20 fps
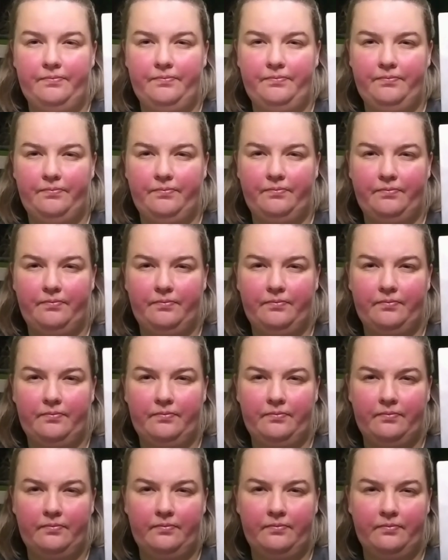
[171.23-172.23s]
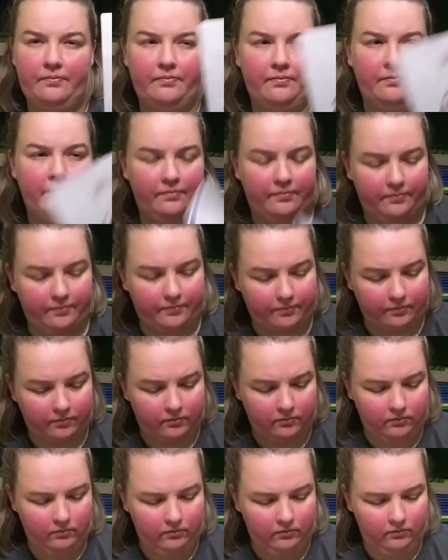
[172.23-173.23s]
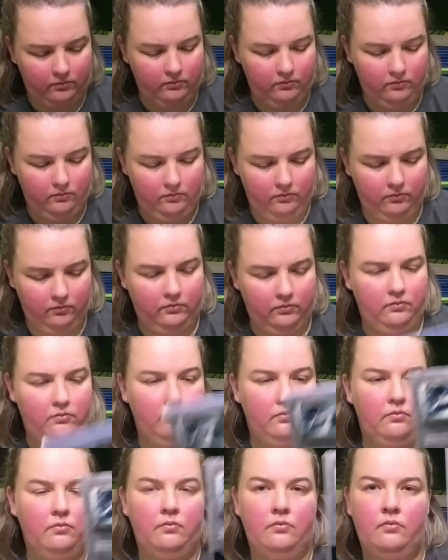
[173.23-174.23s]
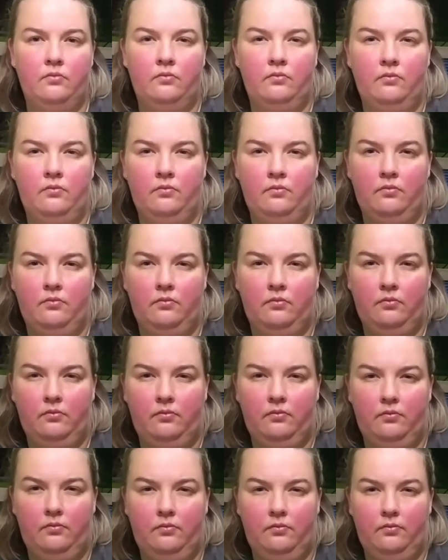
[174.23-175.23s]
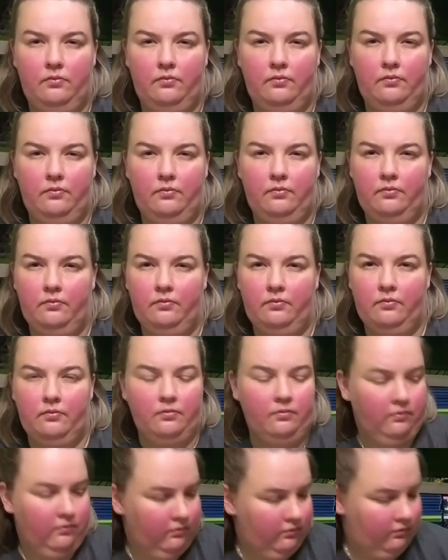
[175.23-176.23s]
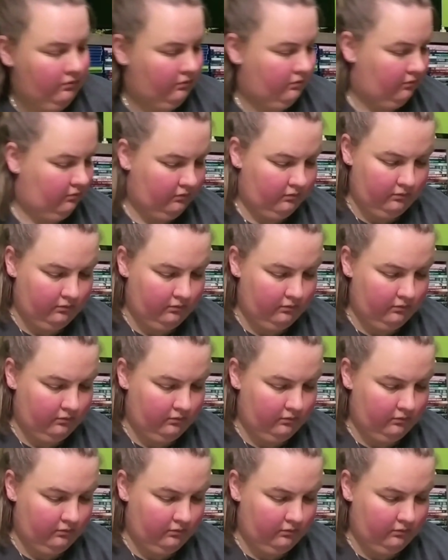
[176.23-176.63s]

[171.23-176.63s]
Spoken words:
(silence)